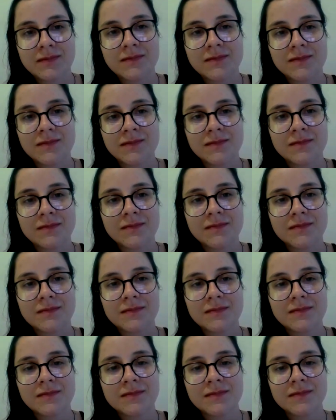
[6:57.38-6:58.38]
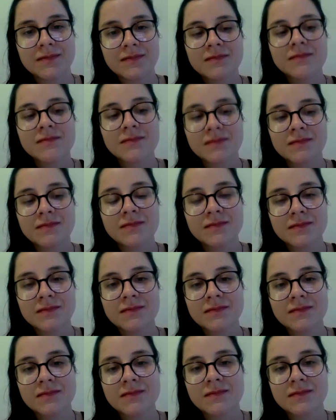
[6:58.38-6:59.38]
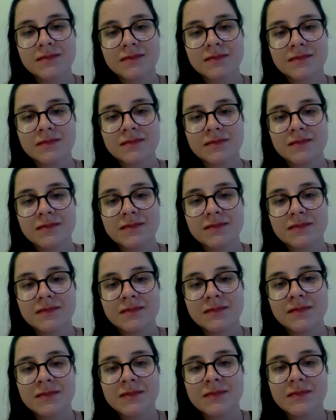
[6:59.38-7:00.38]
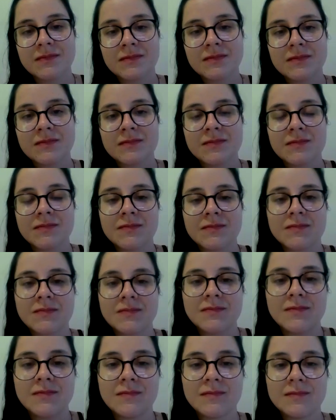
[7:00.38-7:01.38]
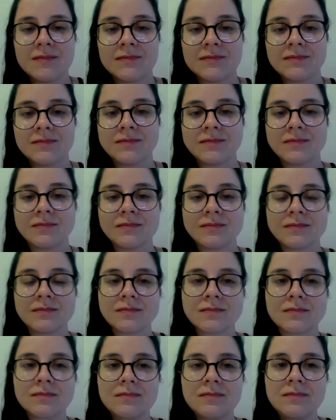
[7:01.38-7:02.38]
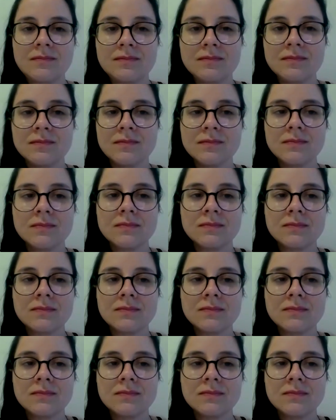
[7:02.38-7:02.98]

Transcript: (not speaking)